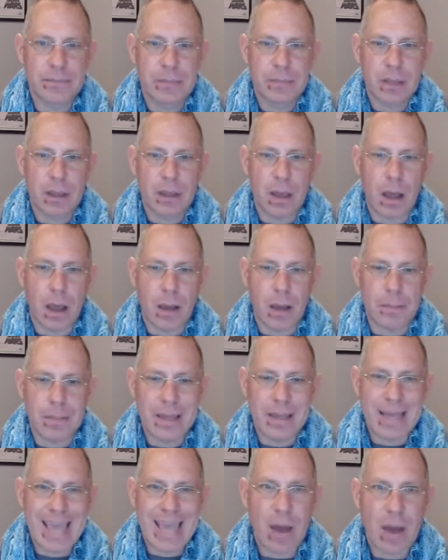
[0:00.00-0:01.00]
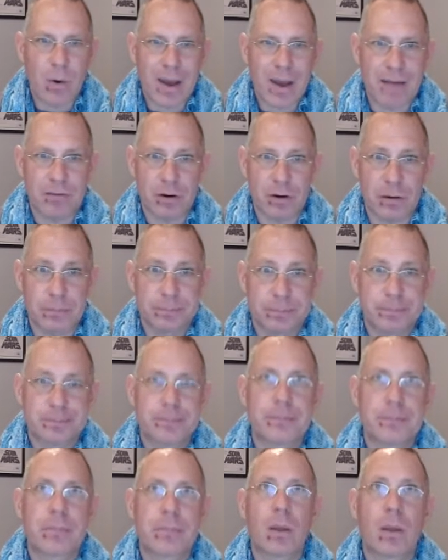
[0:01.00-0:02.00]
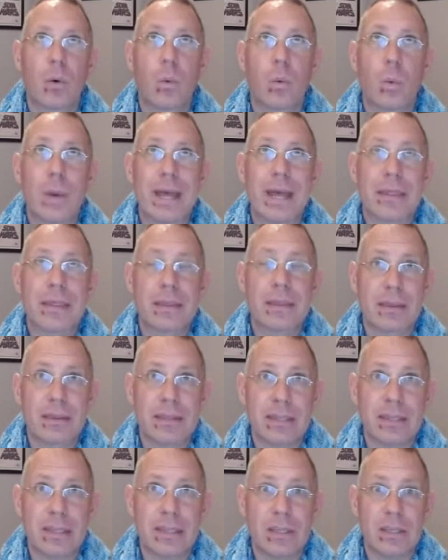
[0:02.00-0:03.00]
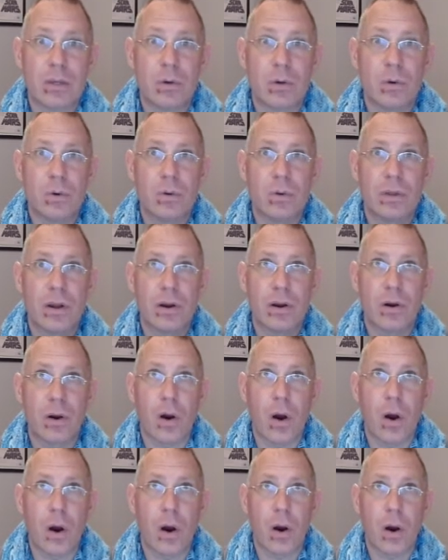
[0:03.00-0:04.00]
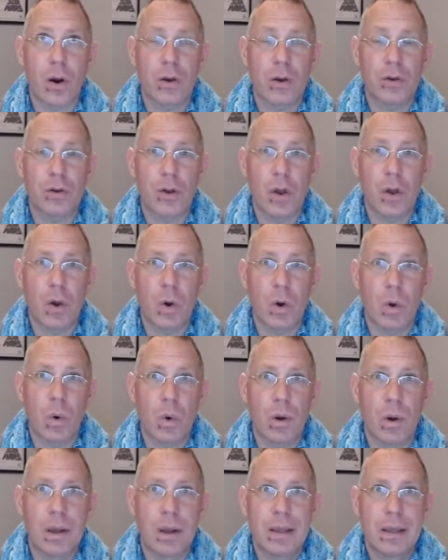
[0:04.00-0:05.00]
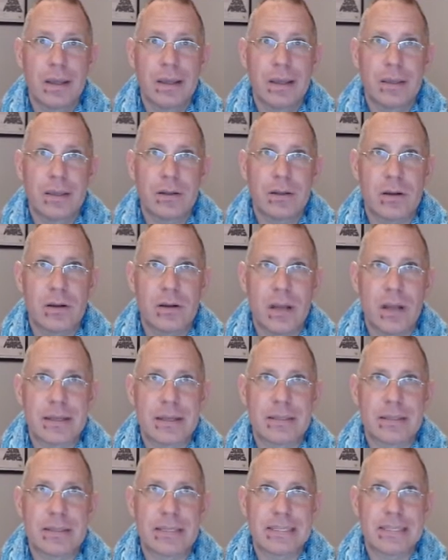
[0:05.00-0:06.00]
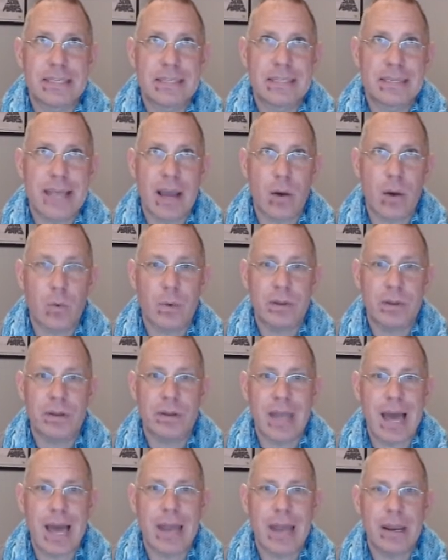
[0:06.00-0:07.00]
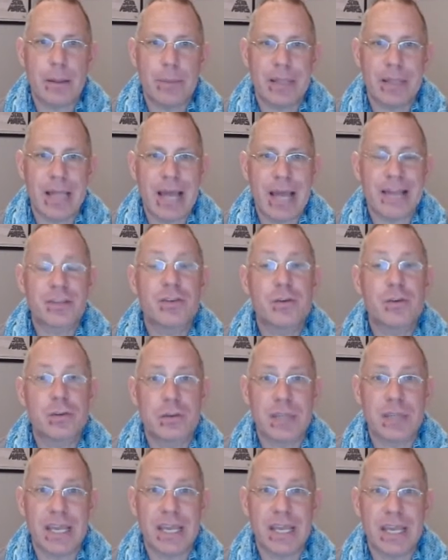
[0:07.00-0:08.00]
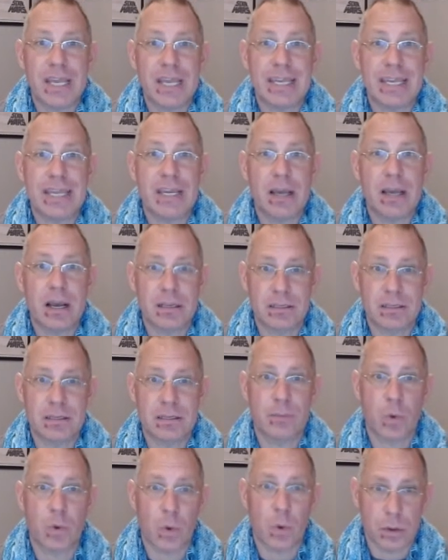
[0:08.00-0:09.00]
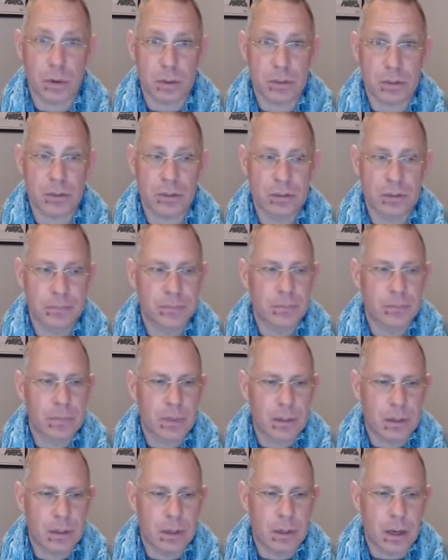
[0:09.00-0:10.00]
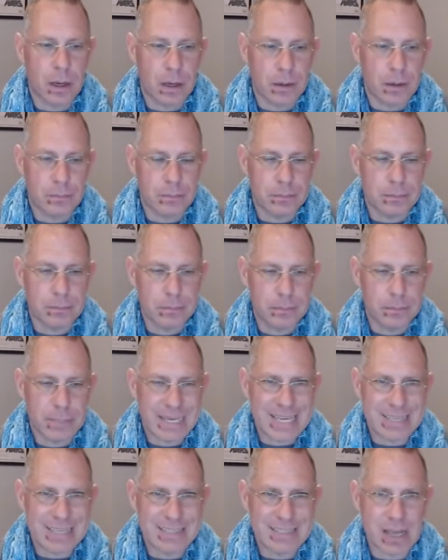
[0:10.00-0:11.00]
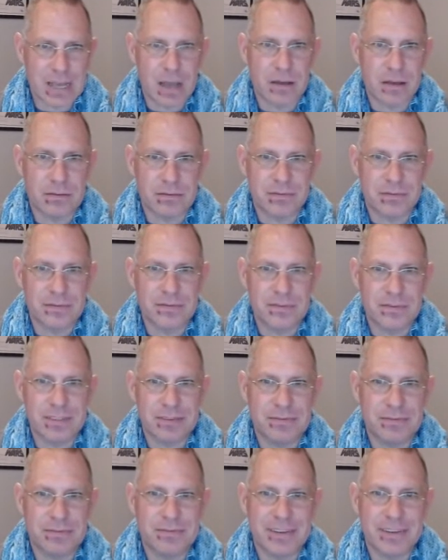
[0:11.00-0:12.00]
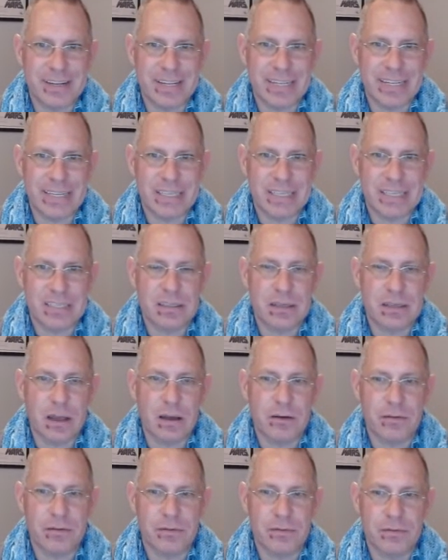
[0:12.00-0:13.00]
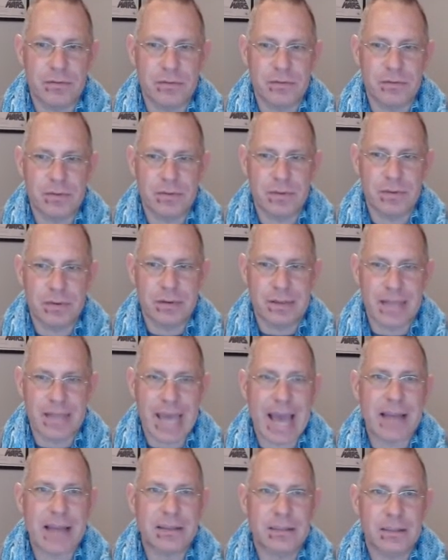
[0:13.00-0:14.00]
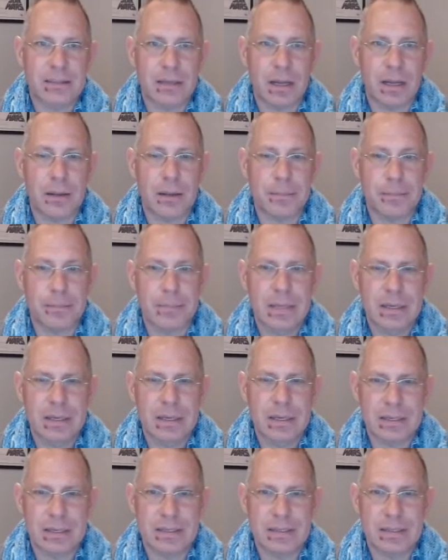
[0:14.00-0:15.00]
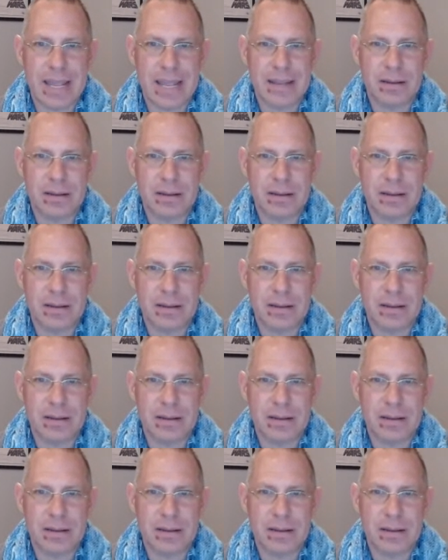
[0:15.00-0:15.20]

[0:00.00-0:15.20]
Um, however, with you, there are no, there, the, the discount will not apply to the, any custom orders, um, because of the fiddliness of that. Um, because I,